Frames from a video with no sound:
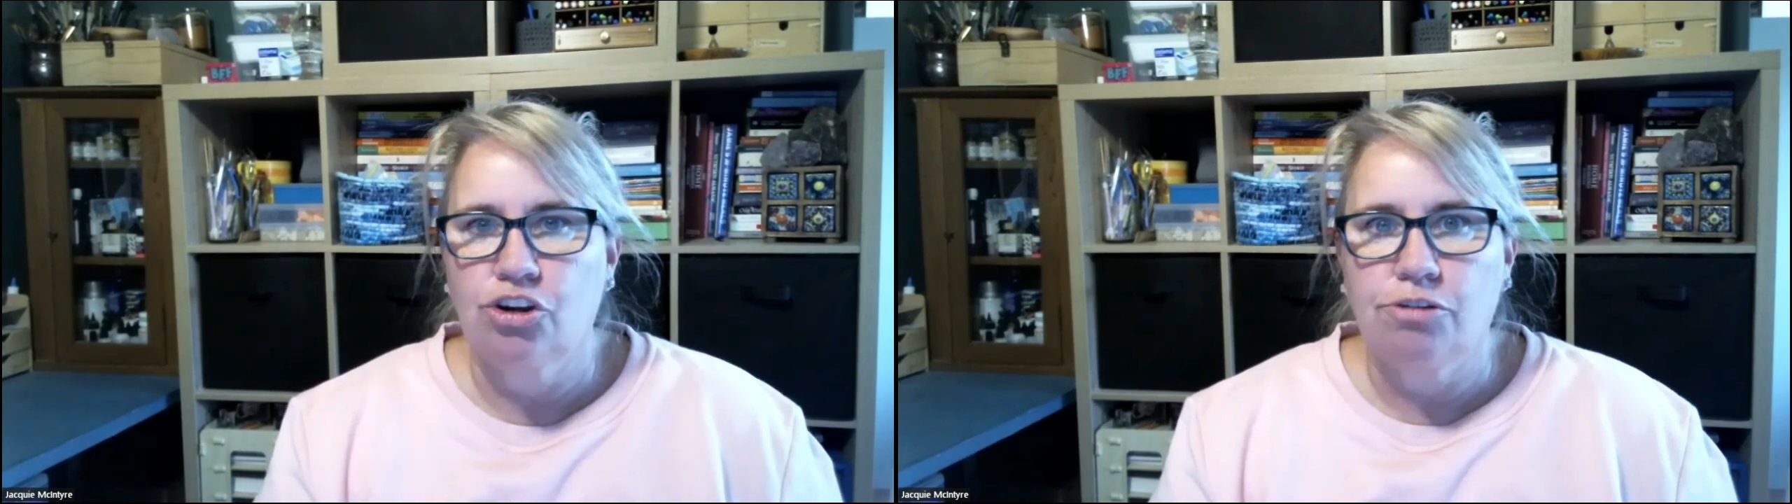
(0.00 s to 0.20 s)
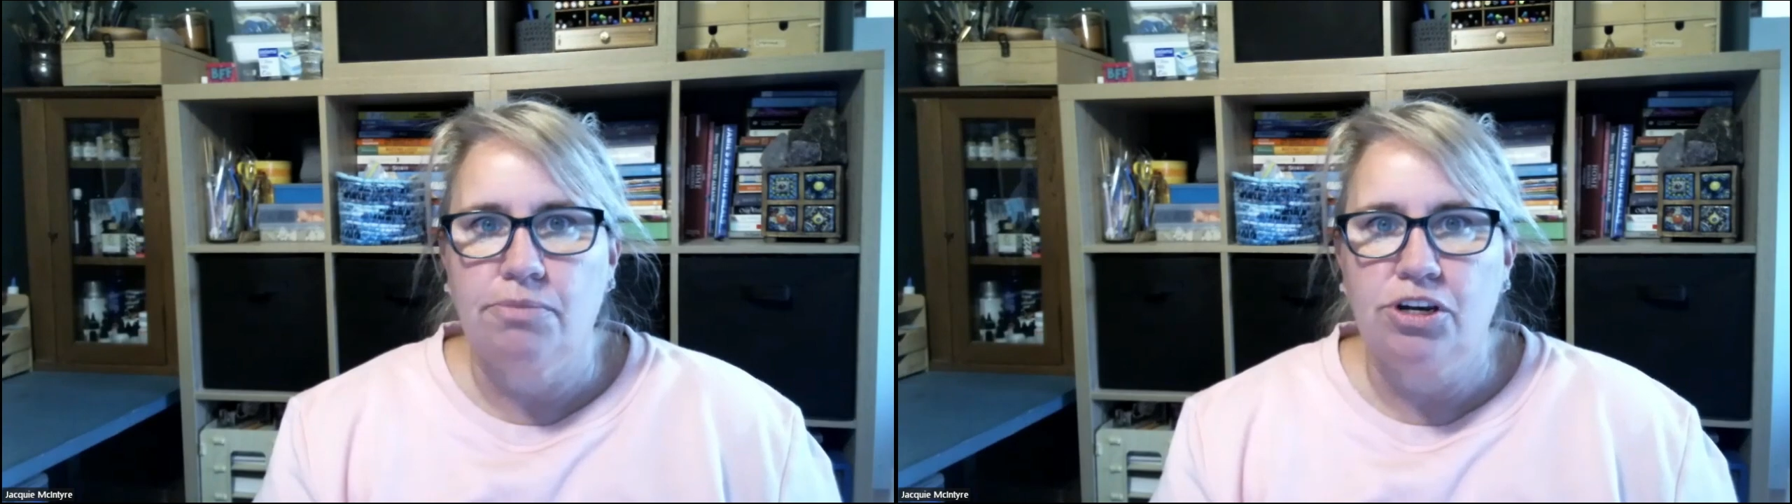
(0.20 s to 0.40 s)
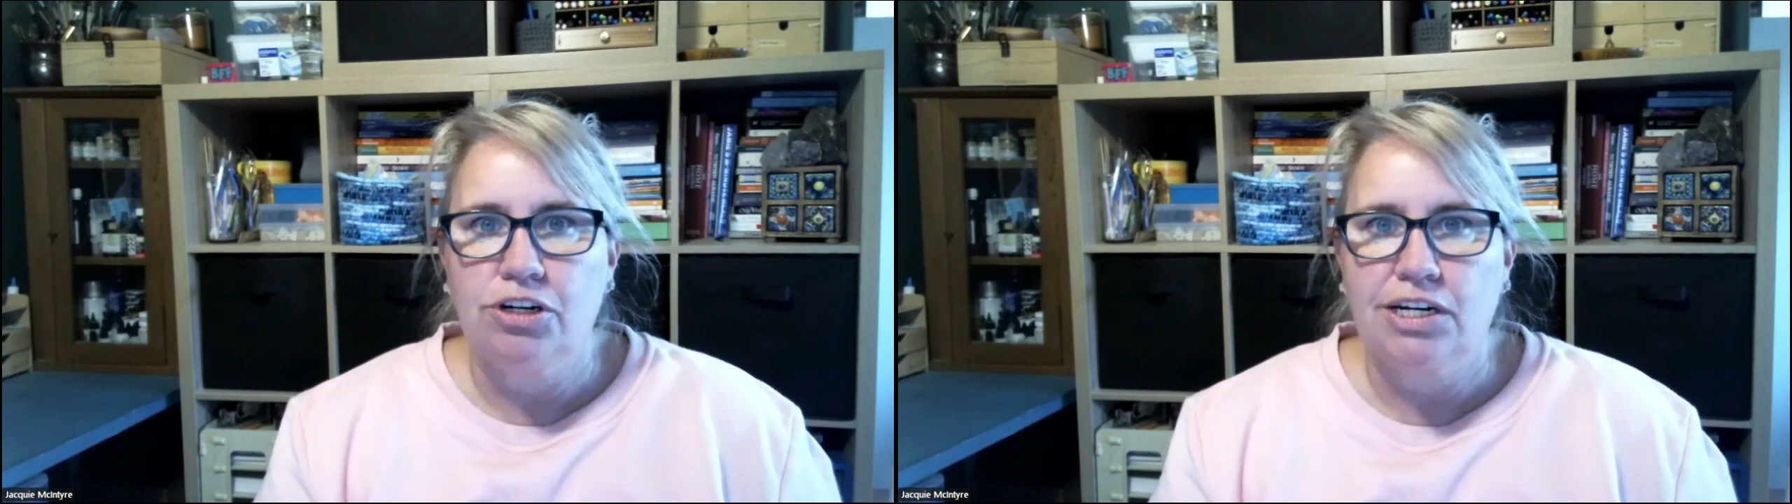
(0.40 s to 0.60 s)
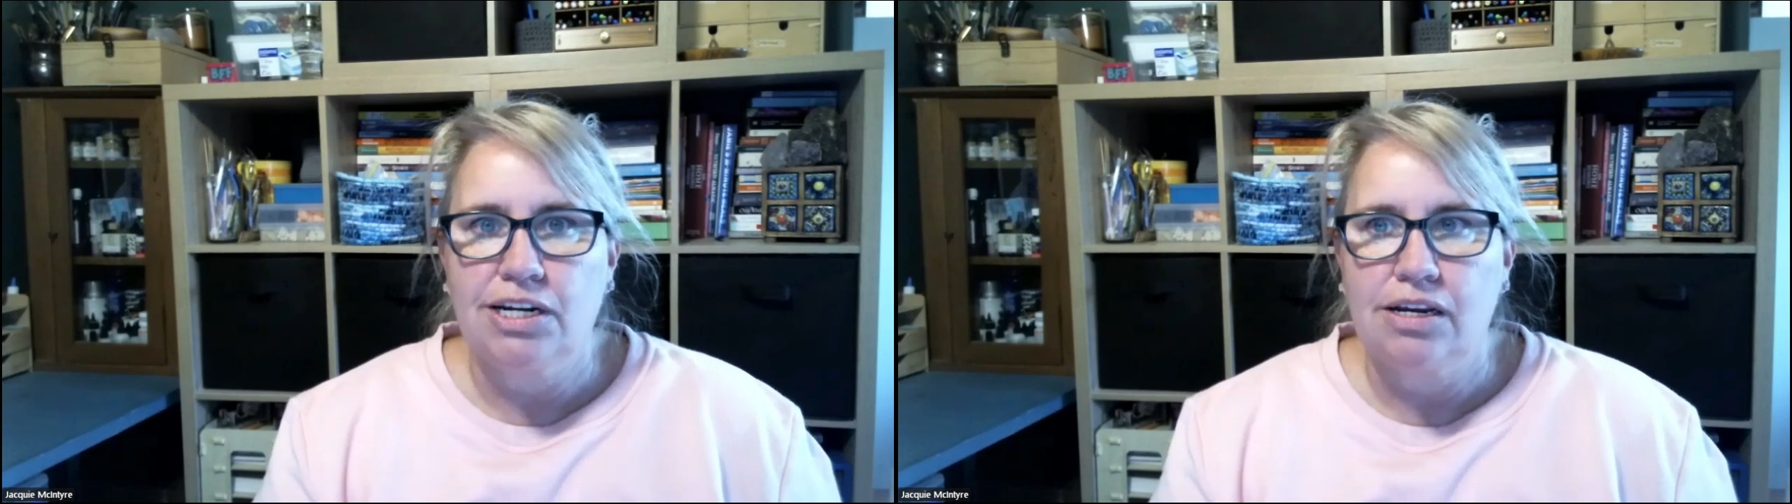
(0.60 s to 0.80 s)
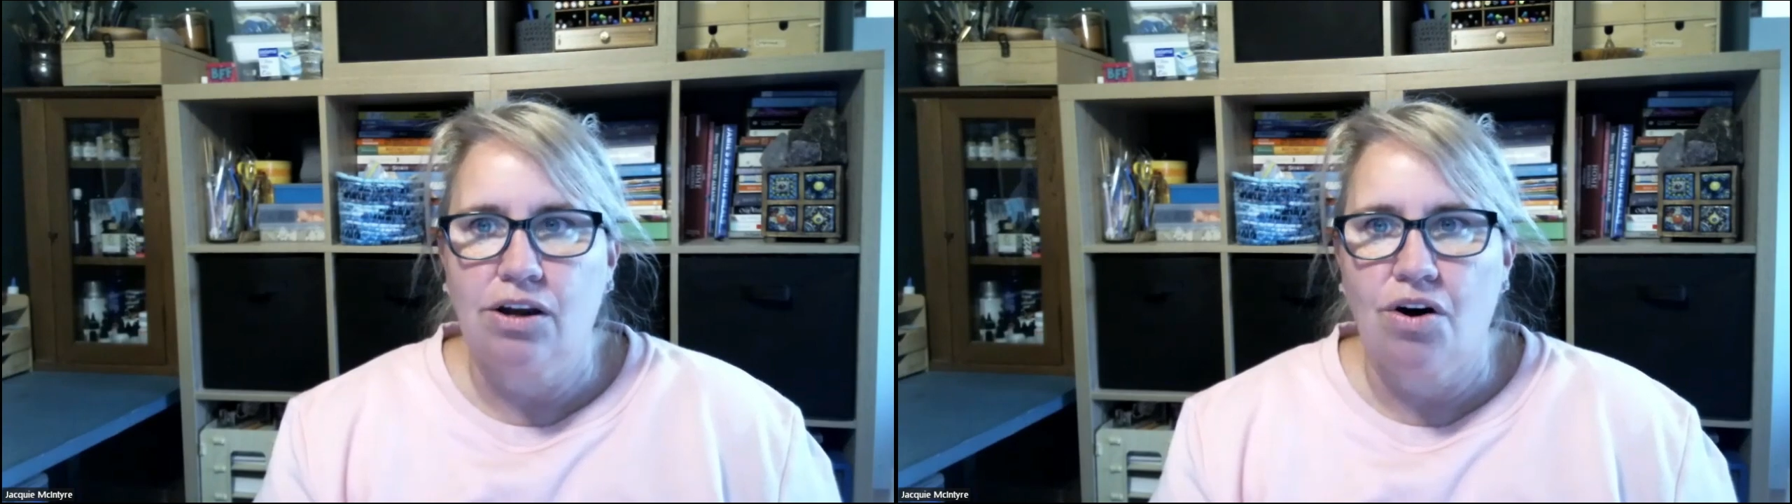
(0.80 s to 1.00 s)

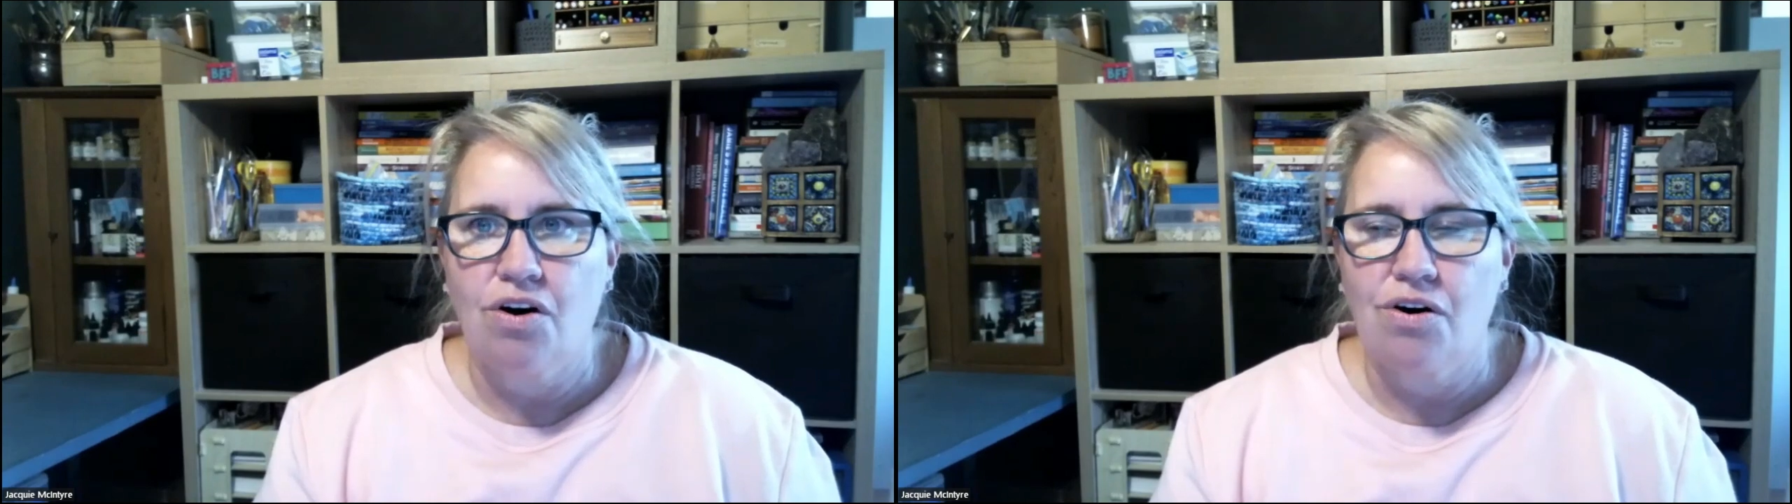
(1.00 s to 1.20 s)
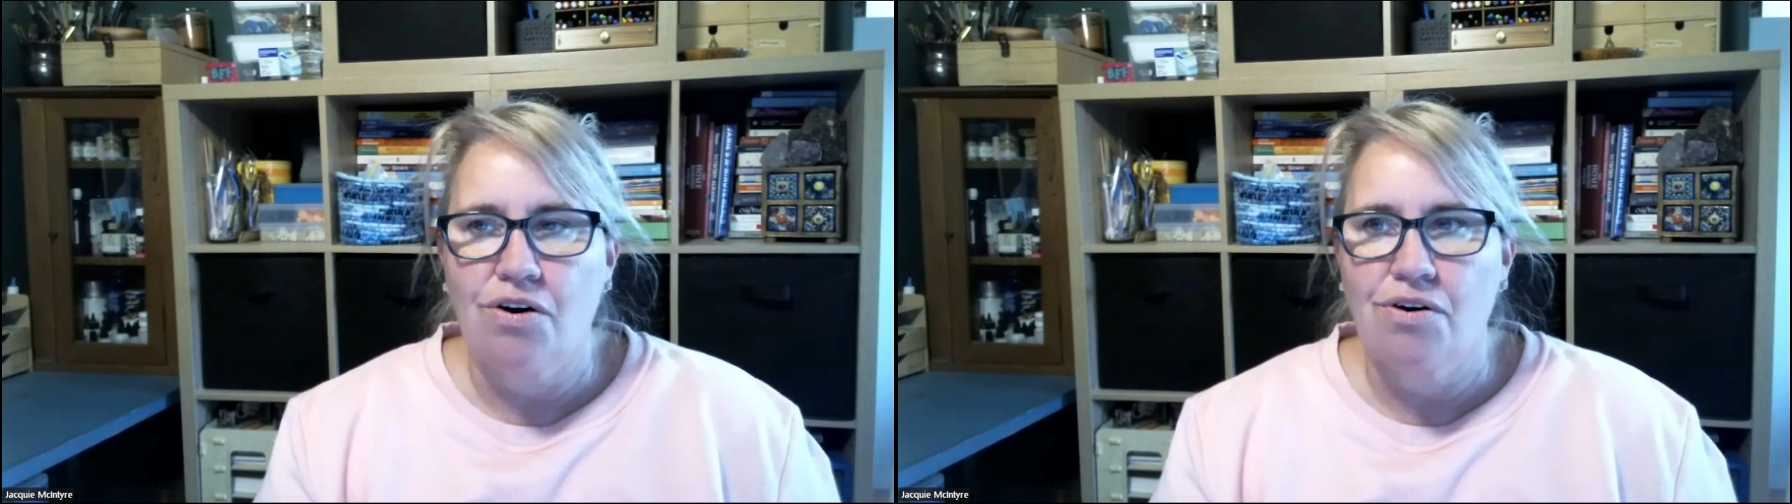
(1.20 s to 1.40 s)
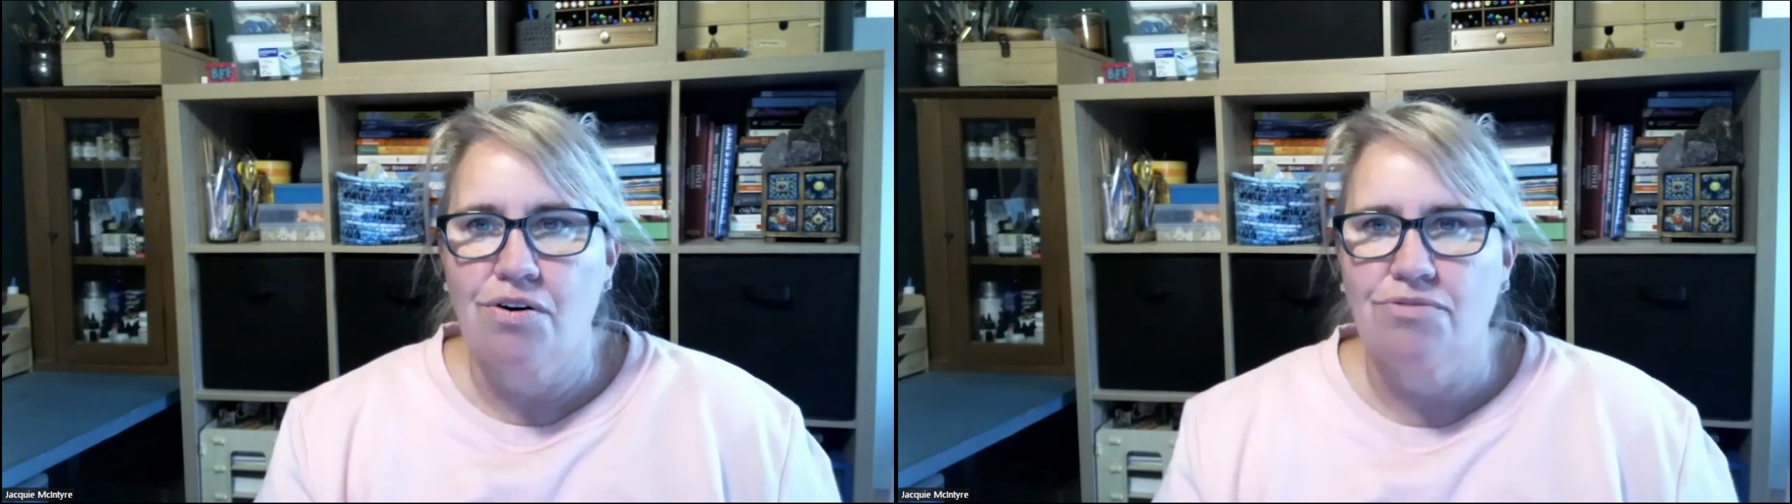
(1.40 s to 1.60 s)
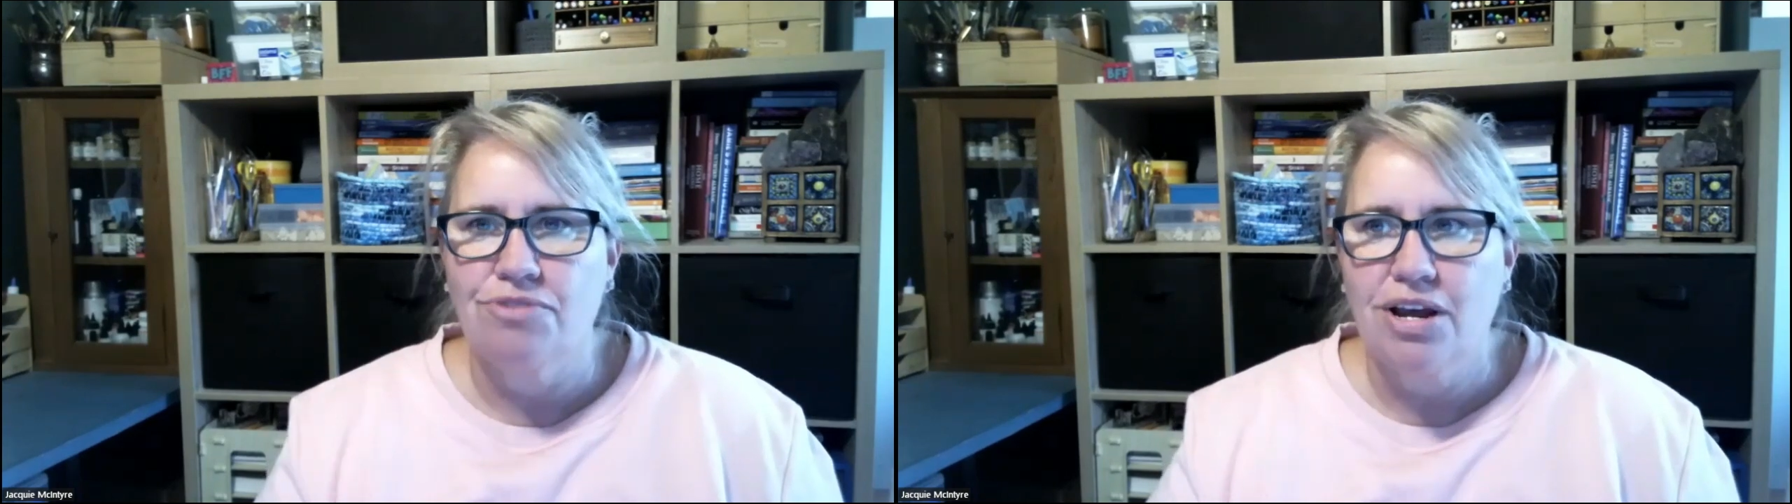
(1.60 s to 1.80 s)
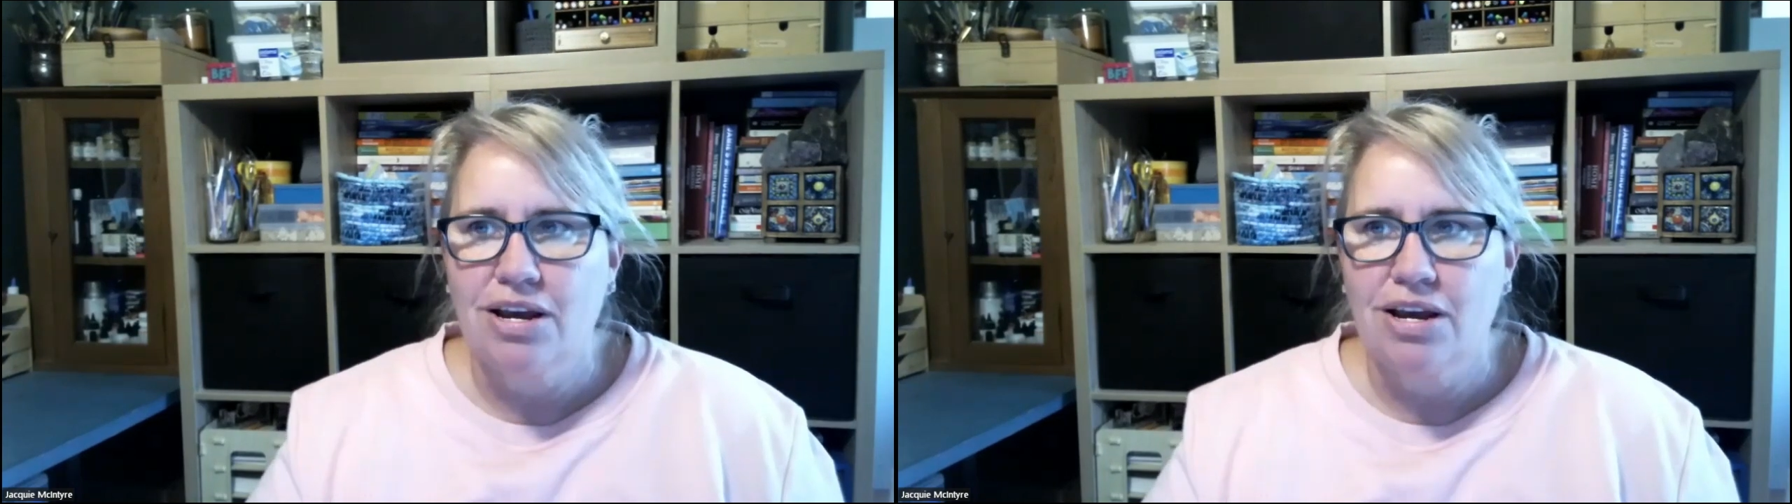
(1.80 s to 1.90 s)
community of